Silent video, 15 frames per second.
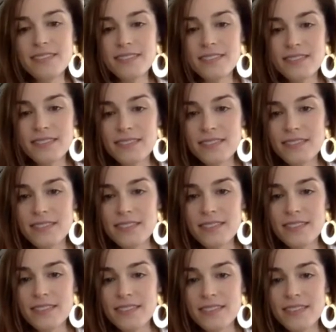
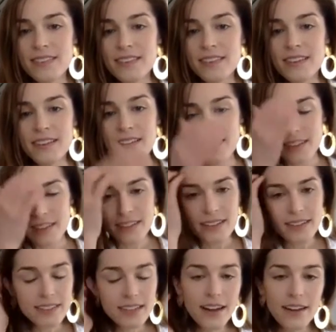
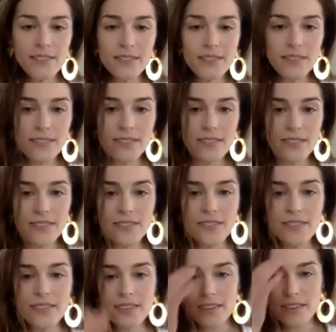
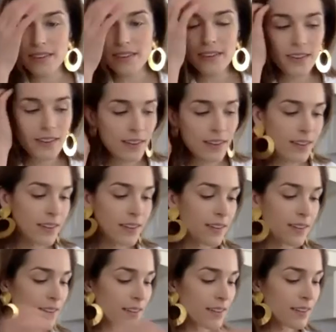
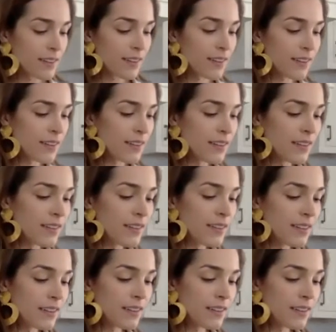[no speech]